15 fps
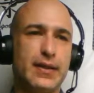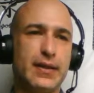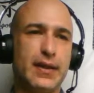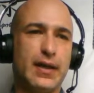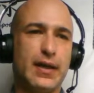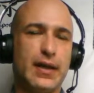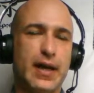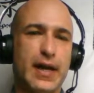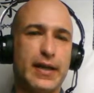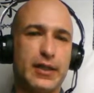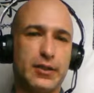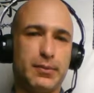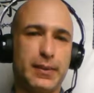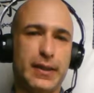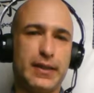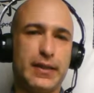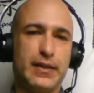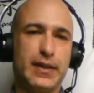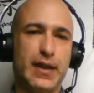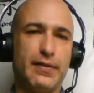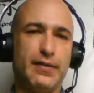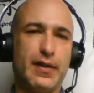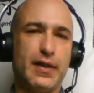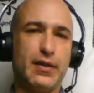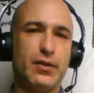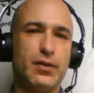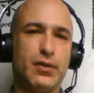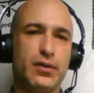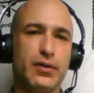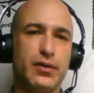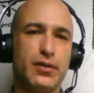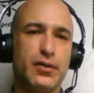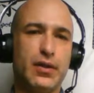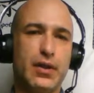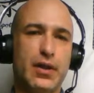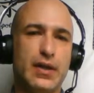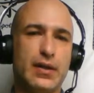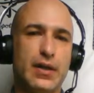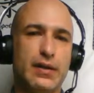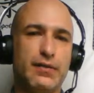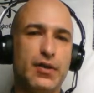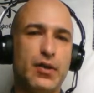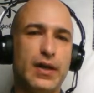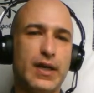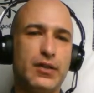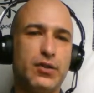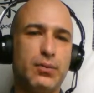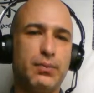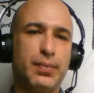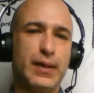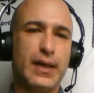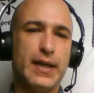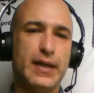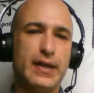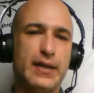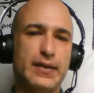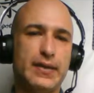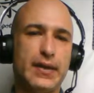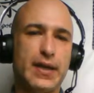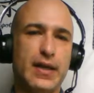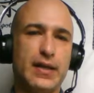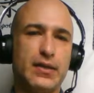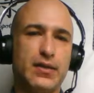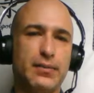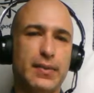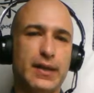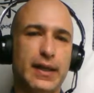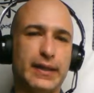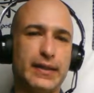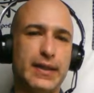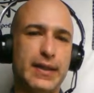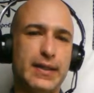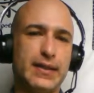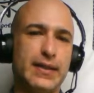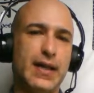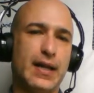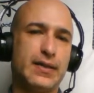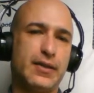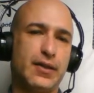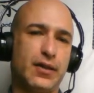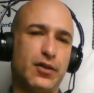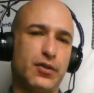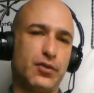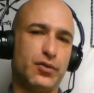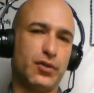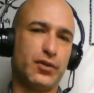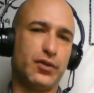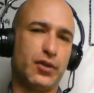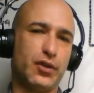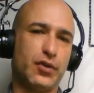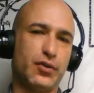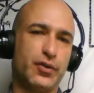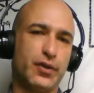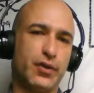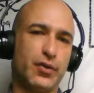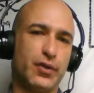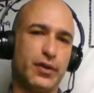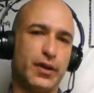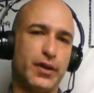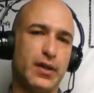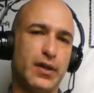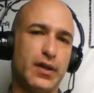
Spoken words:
I explained in that video also that if you get to play, let's say, something like this, that secures the corner.